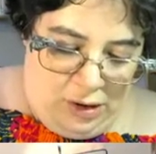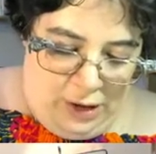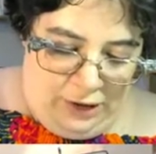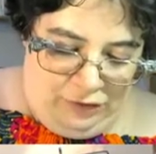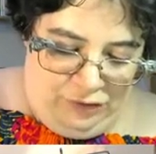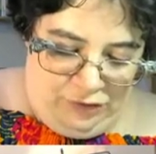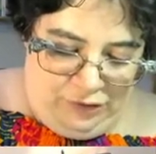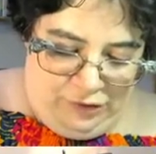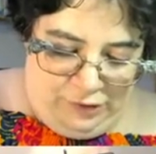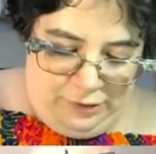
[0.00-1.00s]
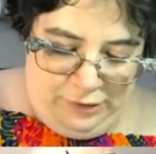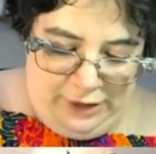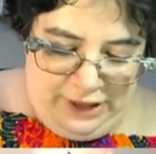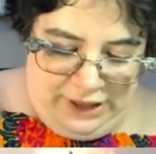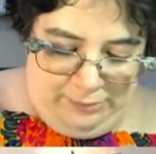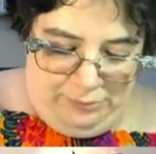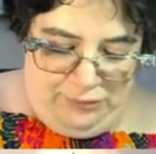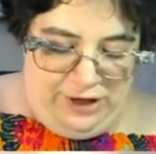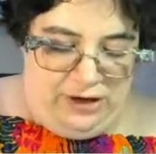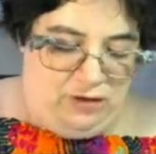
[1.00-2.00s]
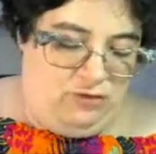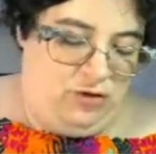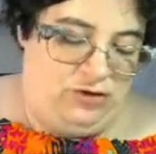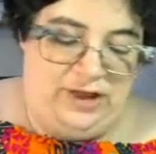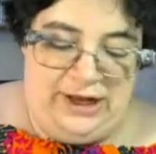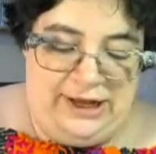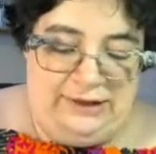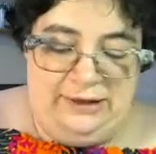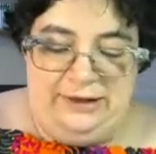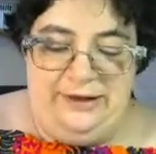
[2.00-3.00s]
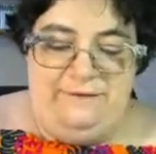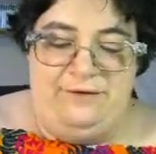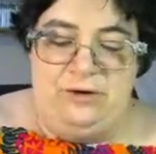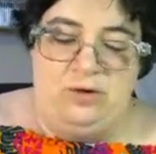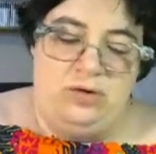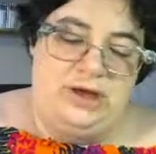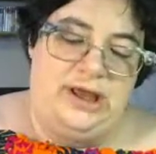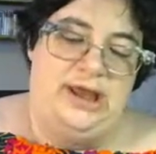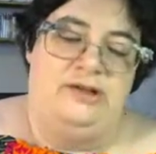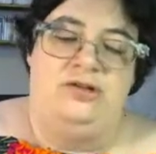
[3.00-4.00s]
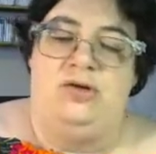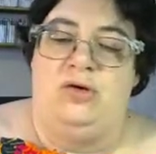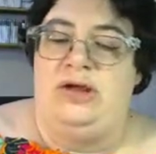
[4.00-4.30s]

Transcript: and just bring it across, and it, if you look, it's not